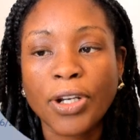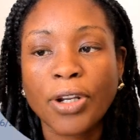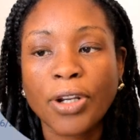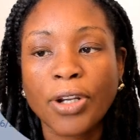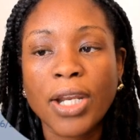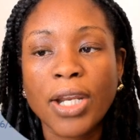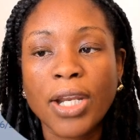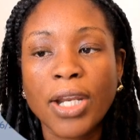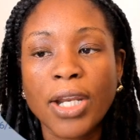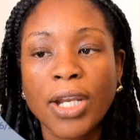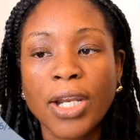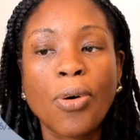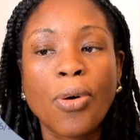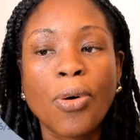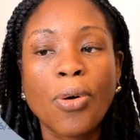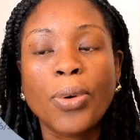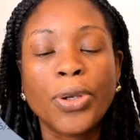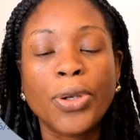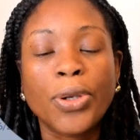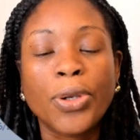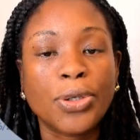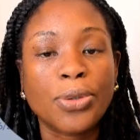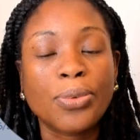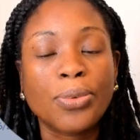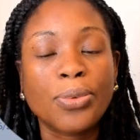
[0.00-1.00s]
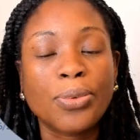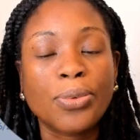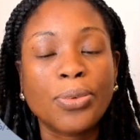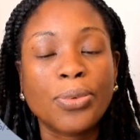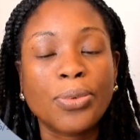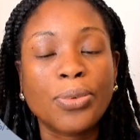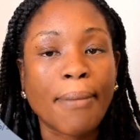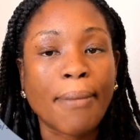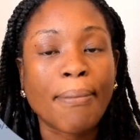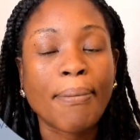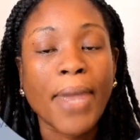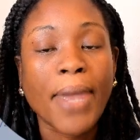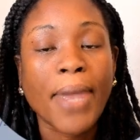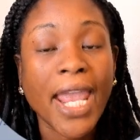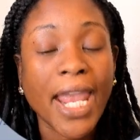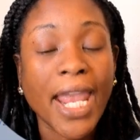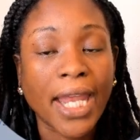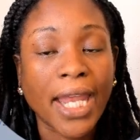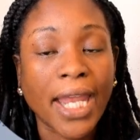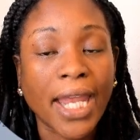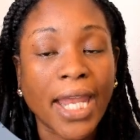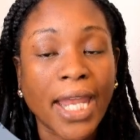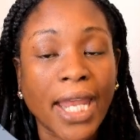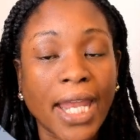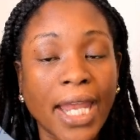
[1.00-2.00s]
create a whole new
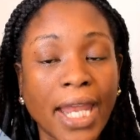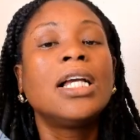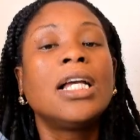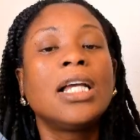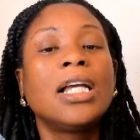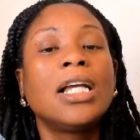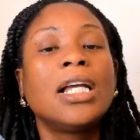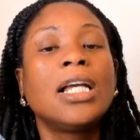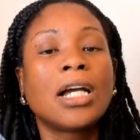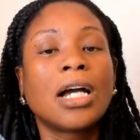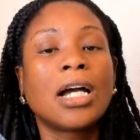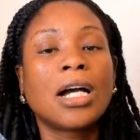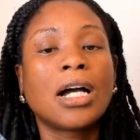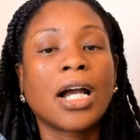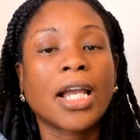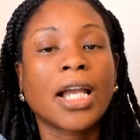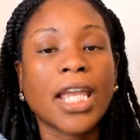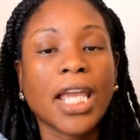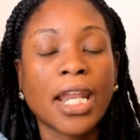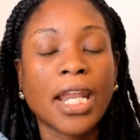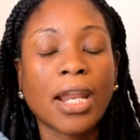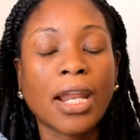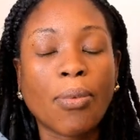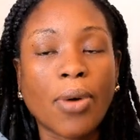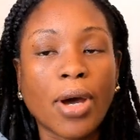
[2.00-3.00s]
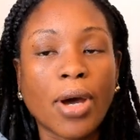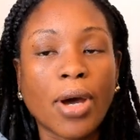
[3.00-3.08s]
campaign. Again, I